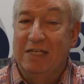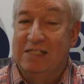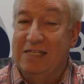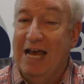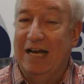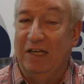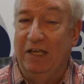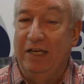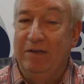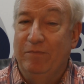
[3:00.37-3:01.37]

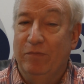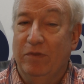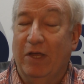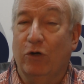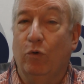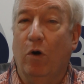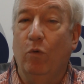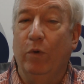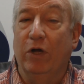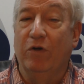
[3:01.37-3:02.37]
sadly, that,
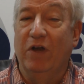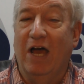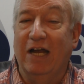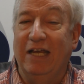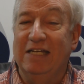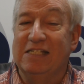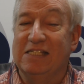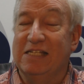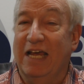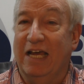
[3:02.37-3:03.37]
quote, we are not in
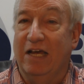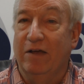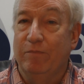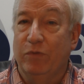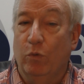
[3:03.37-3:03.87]
sync